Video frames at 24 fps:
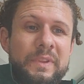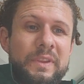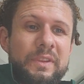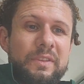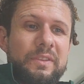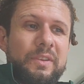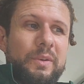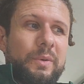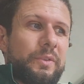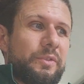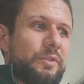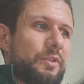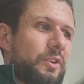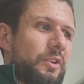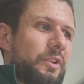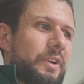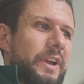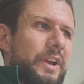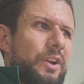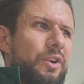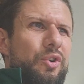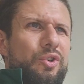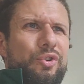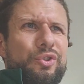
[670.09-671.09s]
So it's not
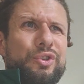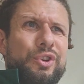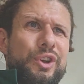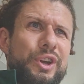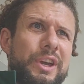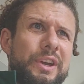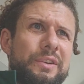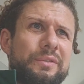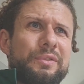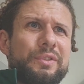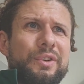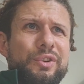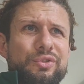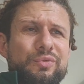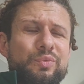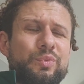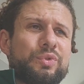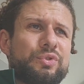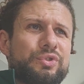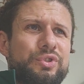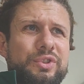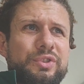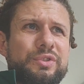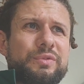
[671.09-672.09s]
like, oh, you're heavier
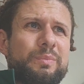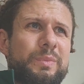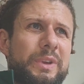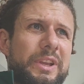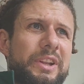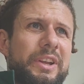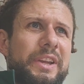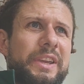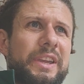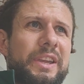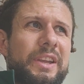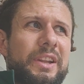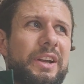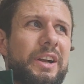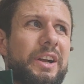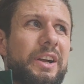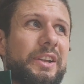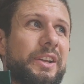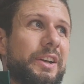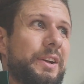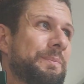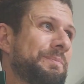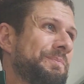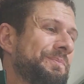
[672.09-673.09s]
will just mean I hit
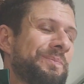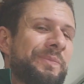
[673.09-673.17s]
harder.